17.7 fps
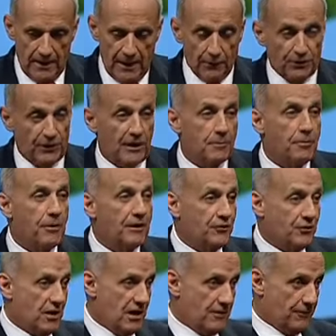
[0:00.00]
I was at a
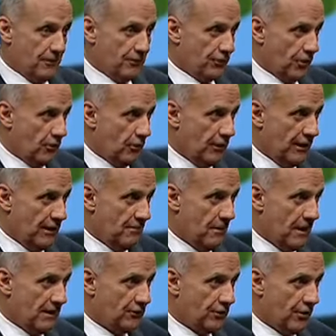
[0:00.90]
press conference early in
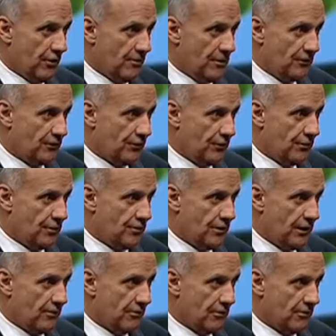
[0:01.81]
my term as Surgeon
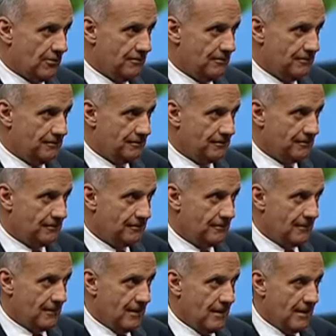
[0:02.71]
General,
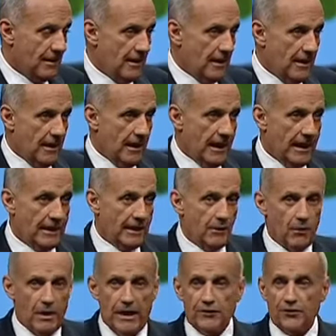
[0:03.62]
and
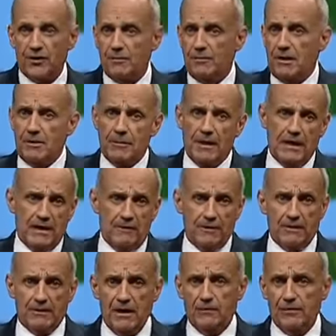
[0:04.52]
they were asking me about
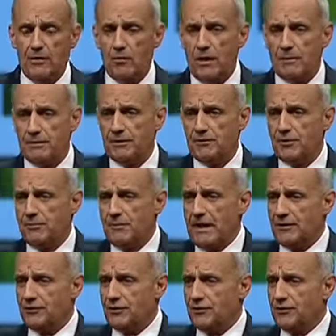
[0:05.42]
everything from weapons of
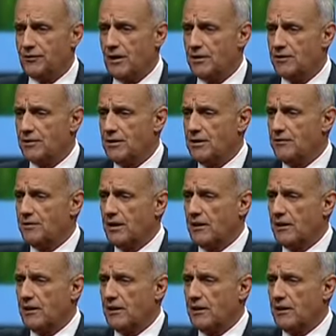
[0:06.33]
mass destruction and